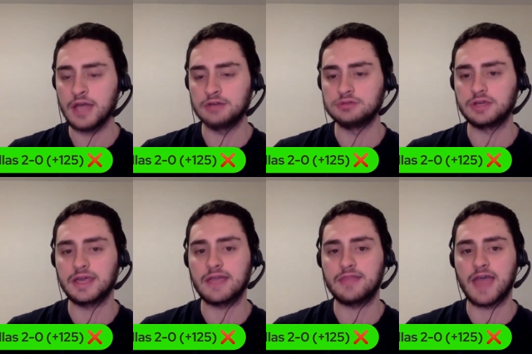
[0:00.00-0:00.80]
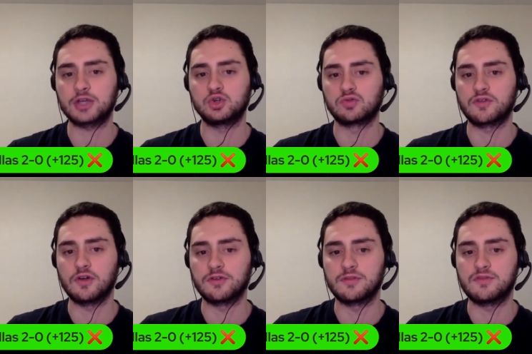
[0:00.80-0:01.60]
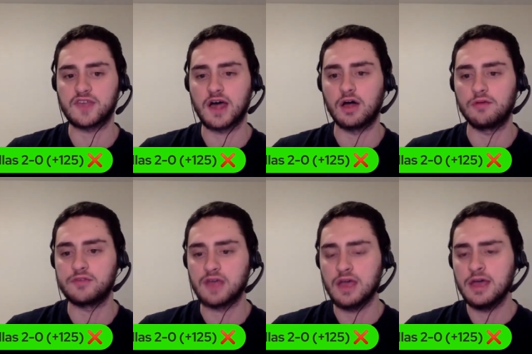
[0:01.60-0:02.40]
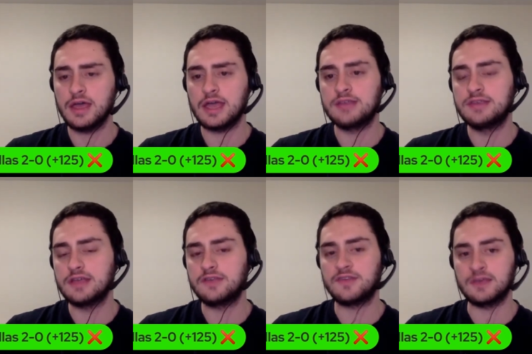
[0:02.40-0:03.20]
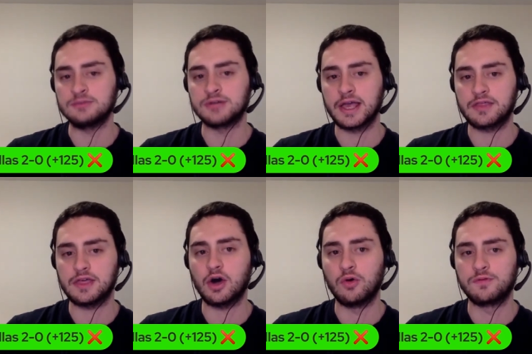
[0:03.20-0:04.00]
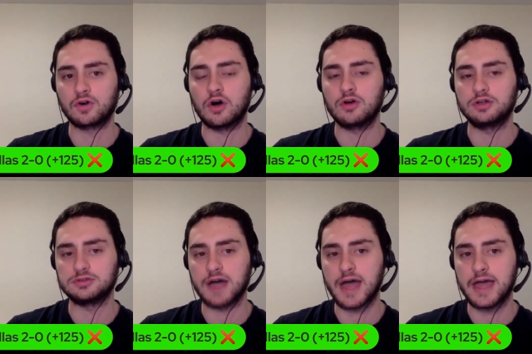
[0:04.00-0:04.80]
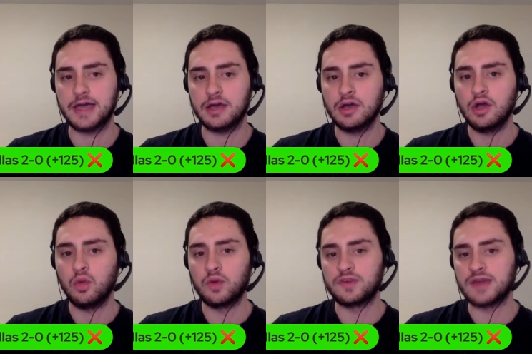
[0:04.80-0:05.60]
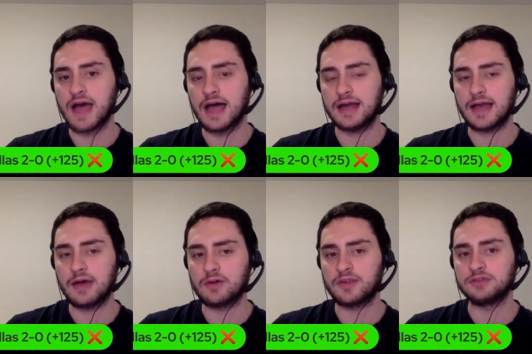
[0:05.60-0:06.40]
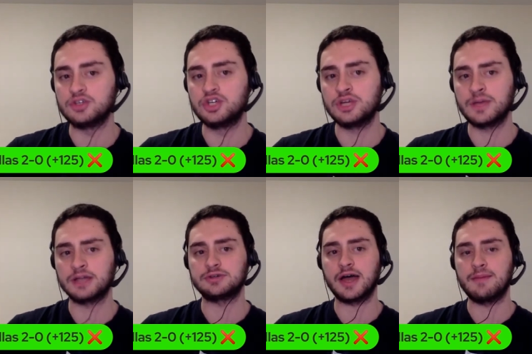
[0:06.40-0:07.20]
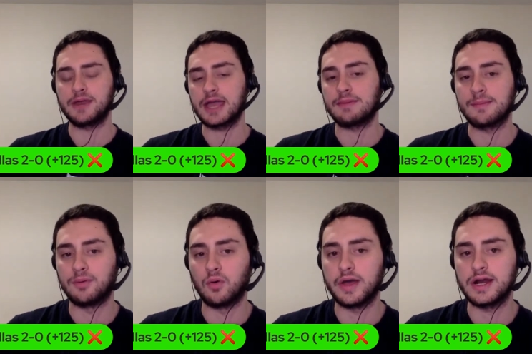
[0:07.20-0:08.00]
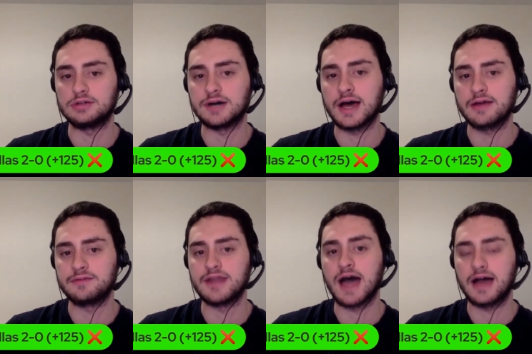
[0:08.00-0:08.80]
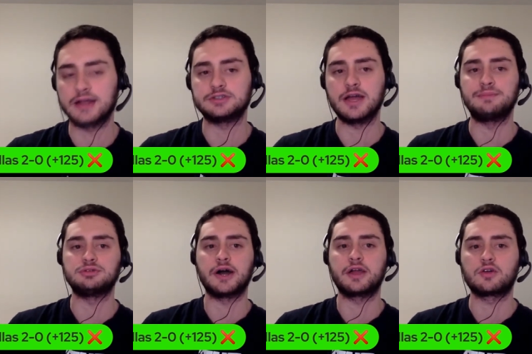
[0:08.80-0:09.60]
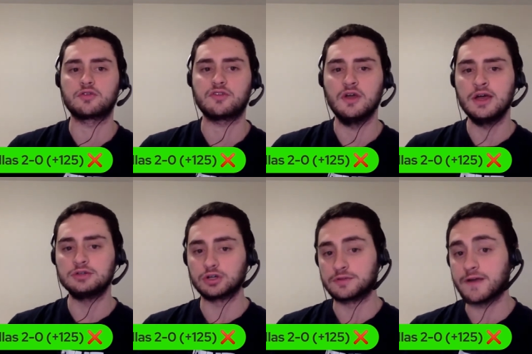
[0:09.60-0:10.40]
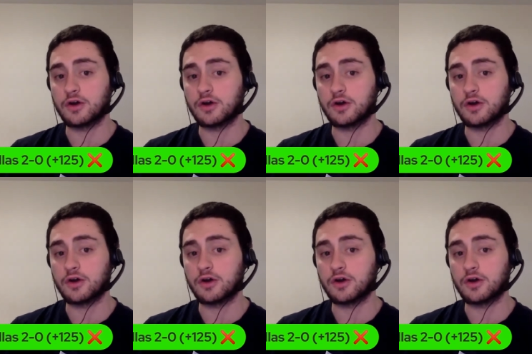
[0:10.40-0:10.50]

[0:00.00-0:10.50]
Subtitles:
and looking at the actual results themselves. It did seem like the overall clay was not, I don't want to say legitimate clay, but you get my point. A lot of non-clay players looked